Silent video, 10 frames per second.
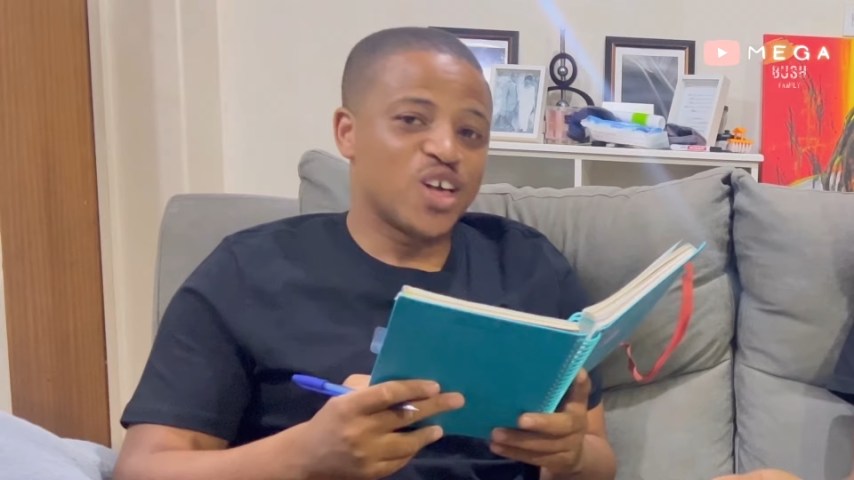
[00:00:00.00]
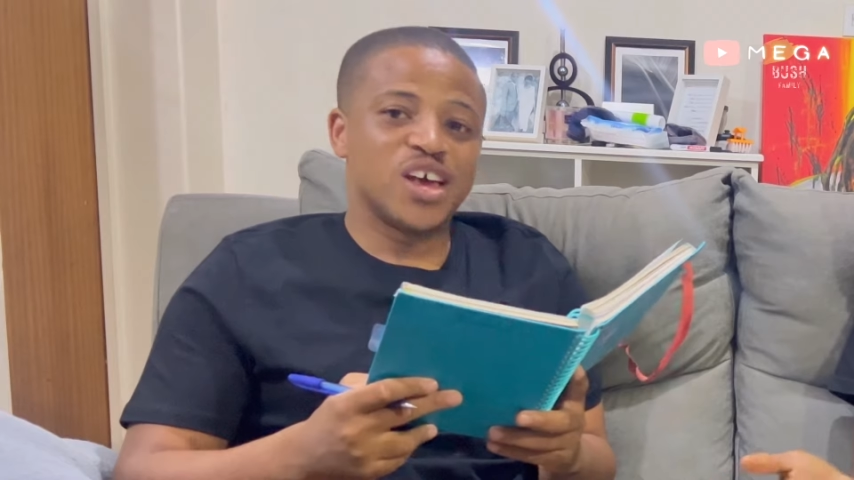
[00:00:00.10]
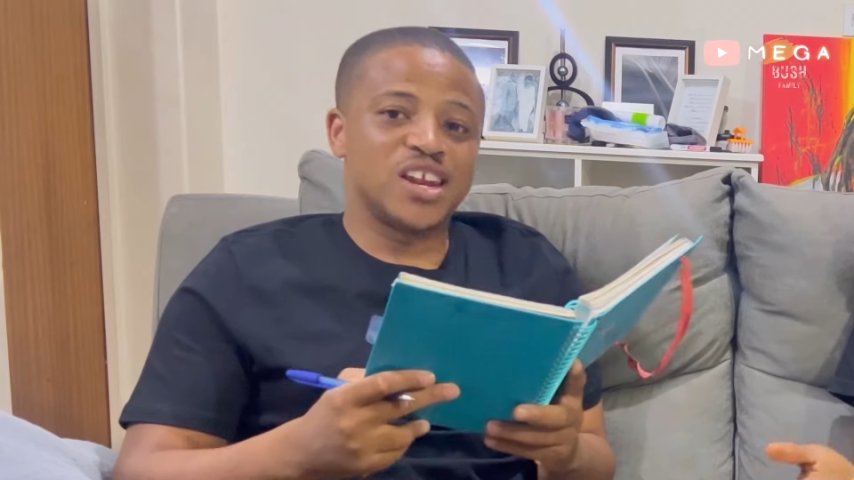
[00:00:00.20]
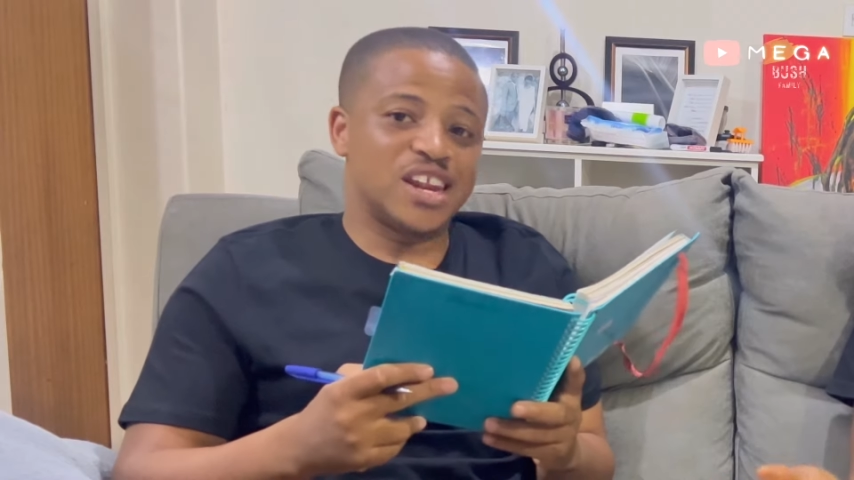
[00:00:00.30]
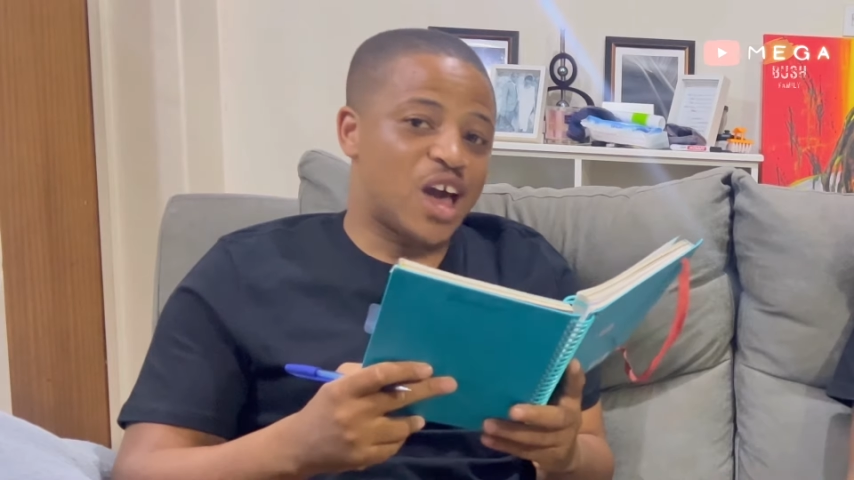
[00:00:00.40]

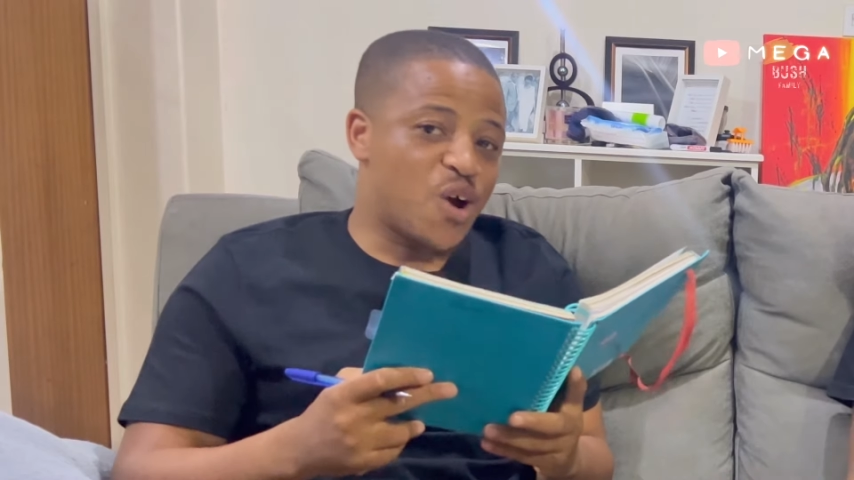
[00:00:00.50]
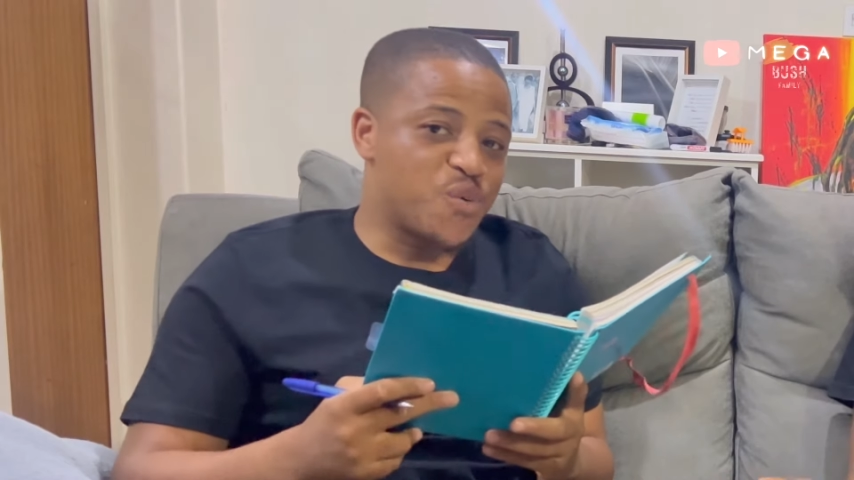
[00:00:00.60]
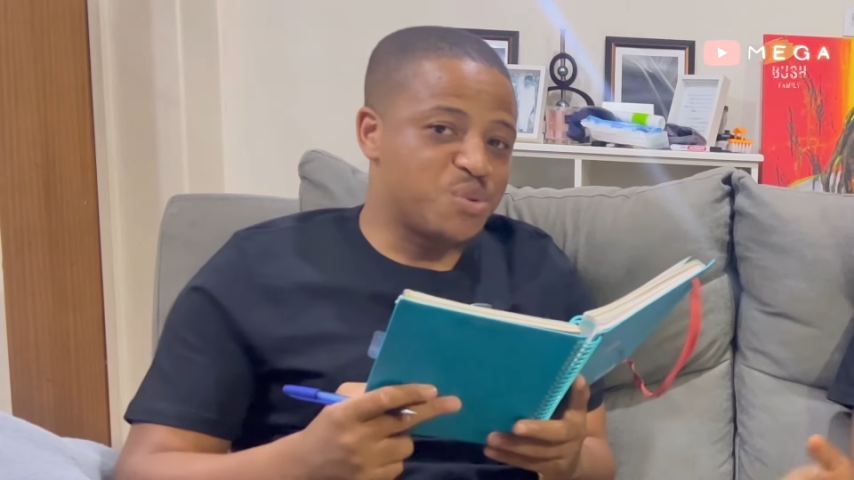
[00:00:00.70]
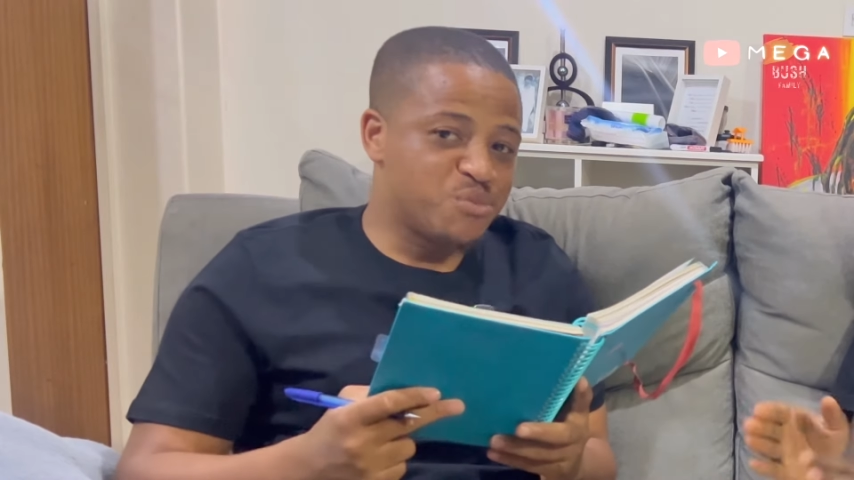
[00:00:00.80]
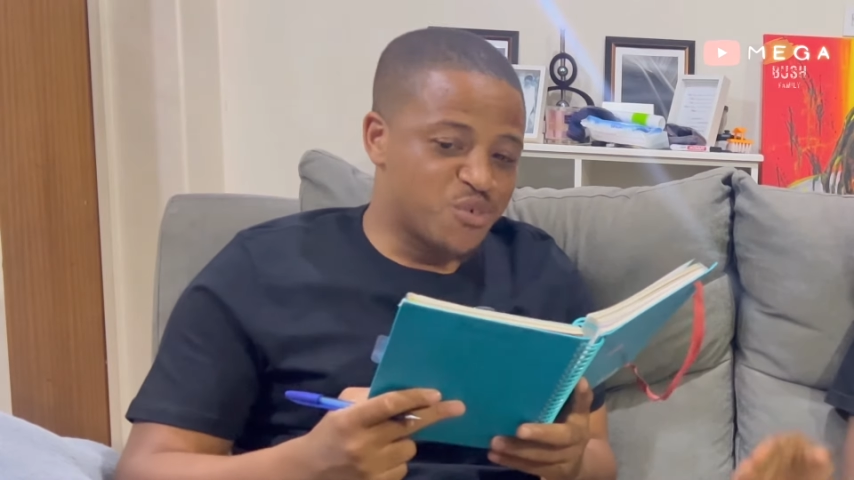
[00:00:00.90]
Now
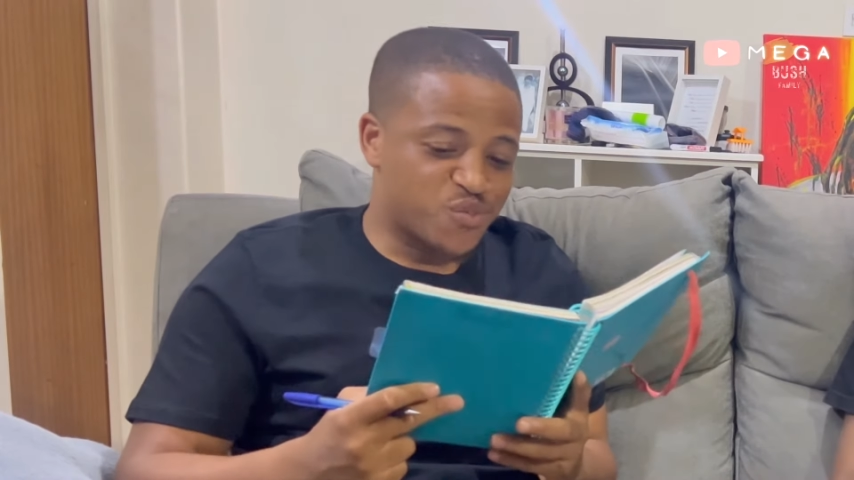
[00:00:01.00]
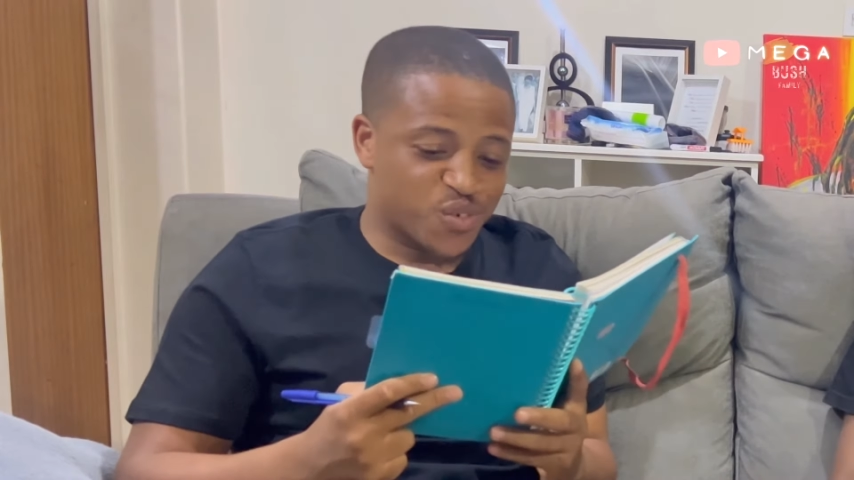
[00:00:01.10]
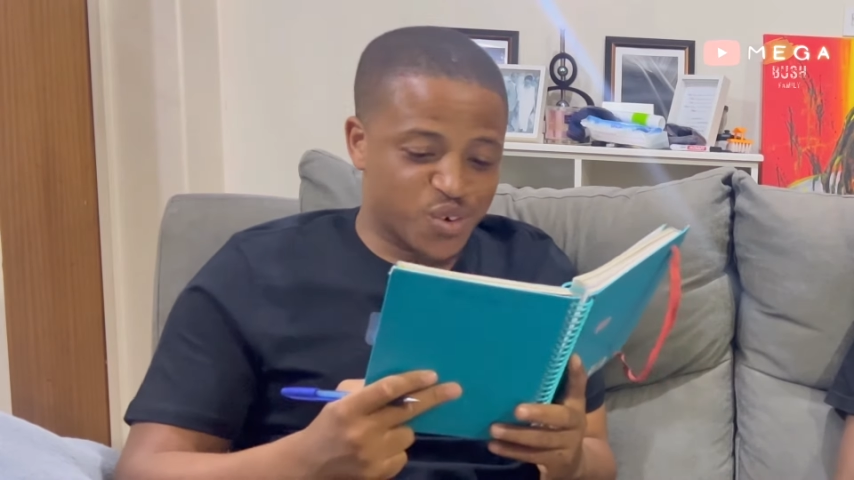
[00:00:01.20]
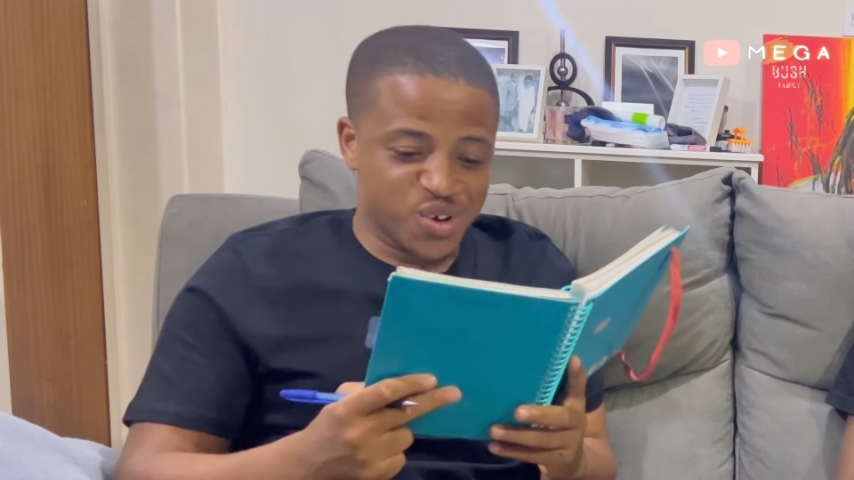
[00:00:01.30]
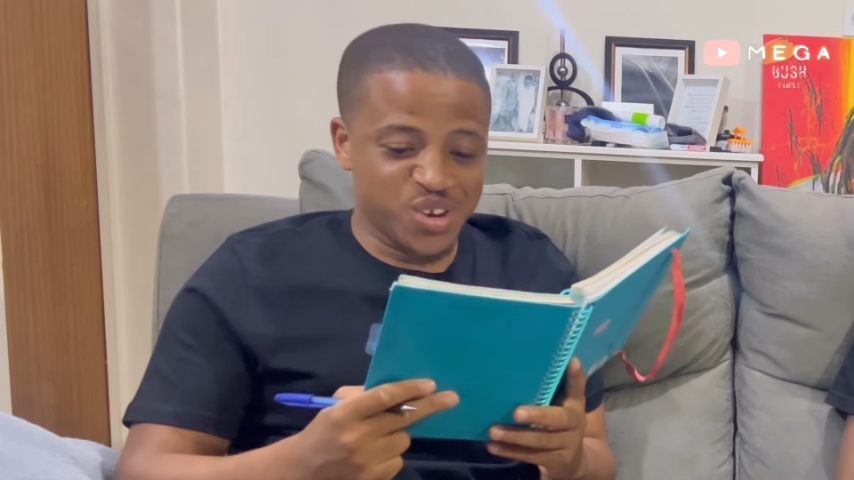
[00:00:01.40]
we move
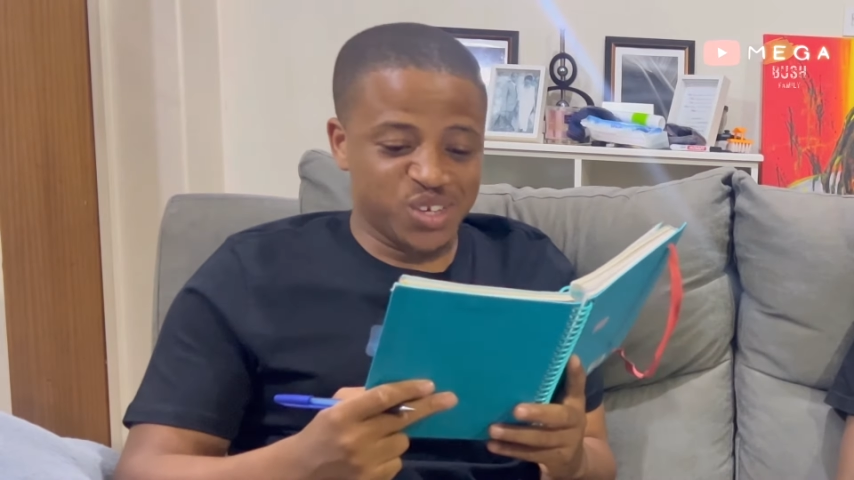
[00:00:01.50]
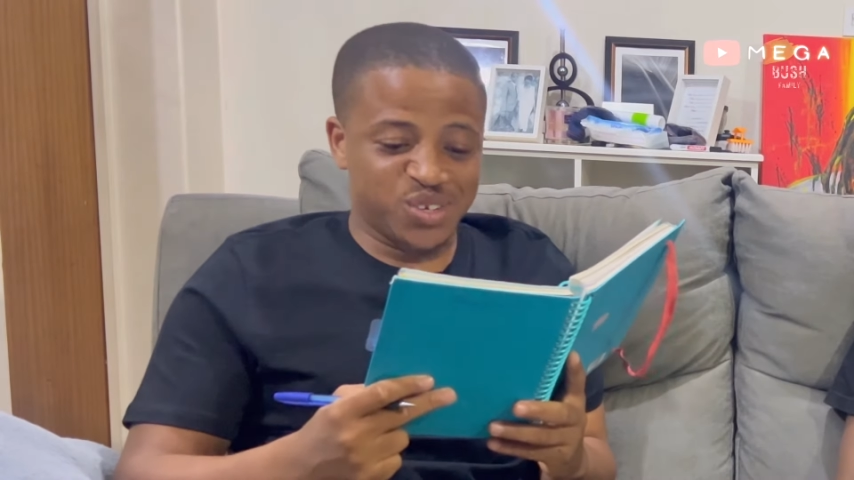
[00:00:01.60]
on